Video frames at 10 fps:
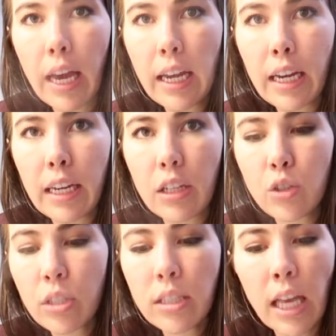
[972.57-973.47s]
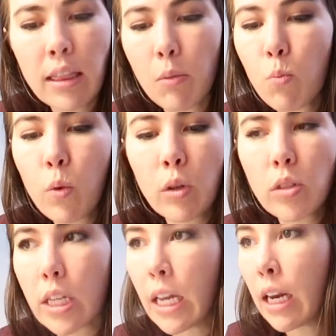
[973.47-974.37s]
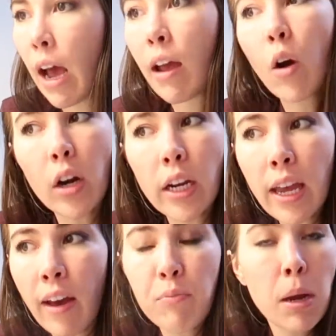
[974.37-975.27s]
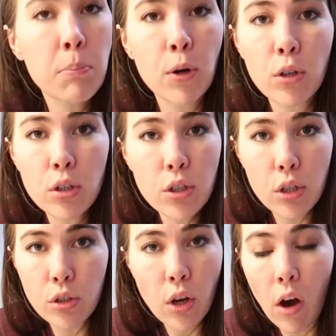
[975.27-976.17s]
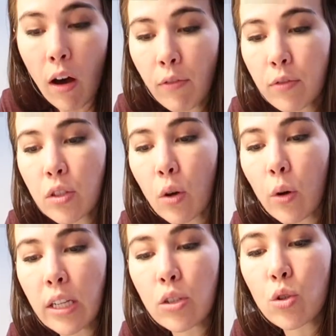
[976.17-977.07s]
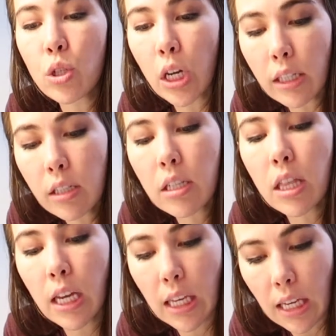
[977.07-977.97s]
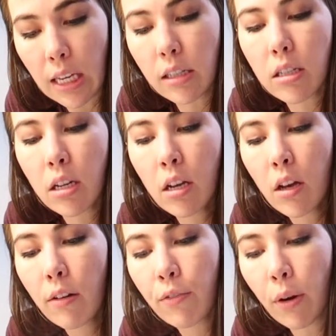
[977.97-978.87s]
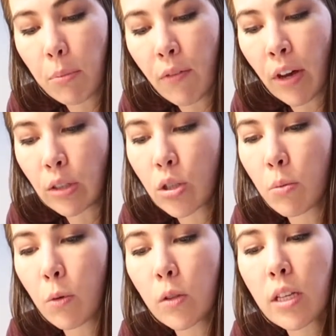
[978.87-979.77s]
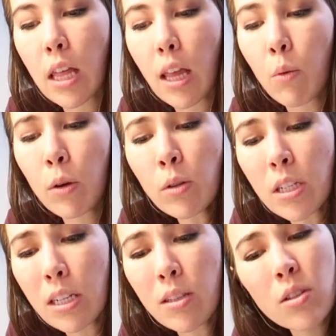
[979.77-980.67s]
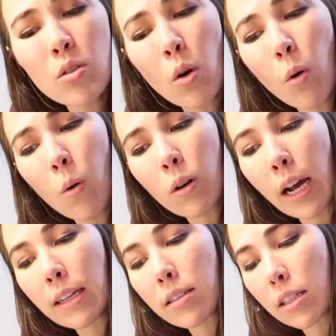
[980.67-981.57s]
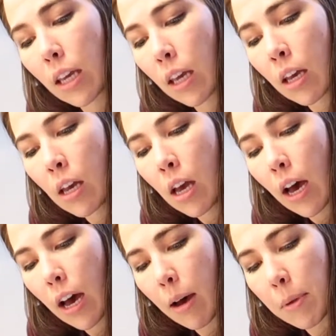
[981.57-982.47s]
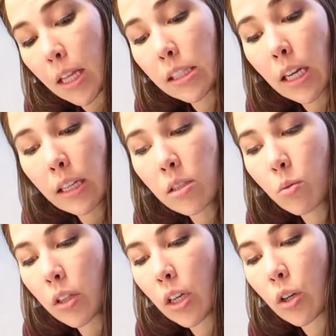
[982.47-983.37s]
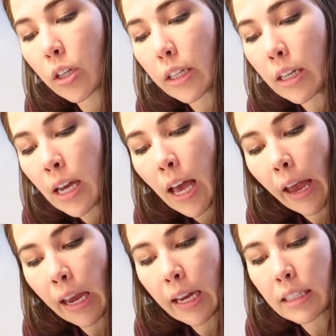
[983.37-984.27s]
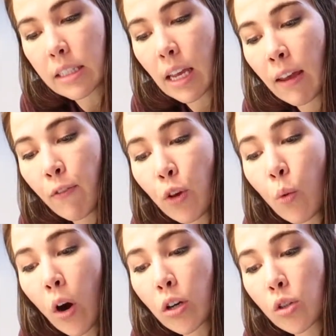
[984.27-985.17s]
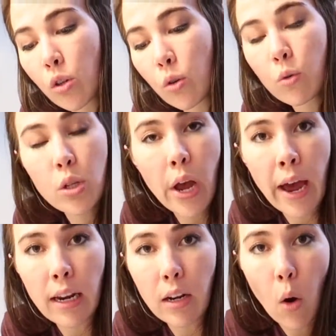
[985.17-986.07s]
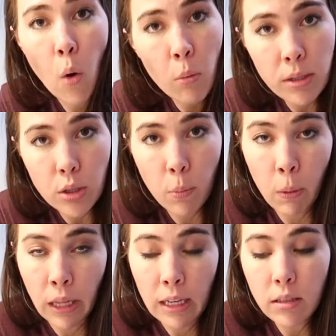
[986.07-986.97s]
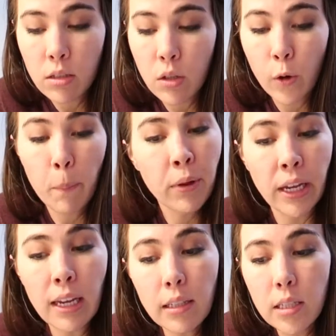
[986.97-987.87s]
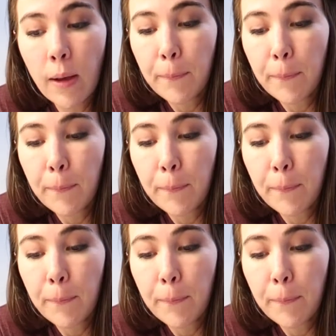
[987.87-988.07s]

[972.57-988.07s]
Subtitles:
and just let them wilt in. I already have my burner turned off, so it's just the heat from the vegetables, and they wilt in so nicely, and they taste really good. And if you are new to adding a whole bunch of plants to your plate,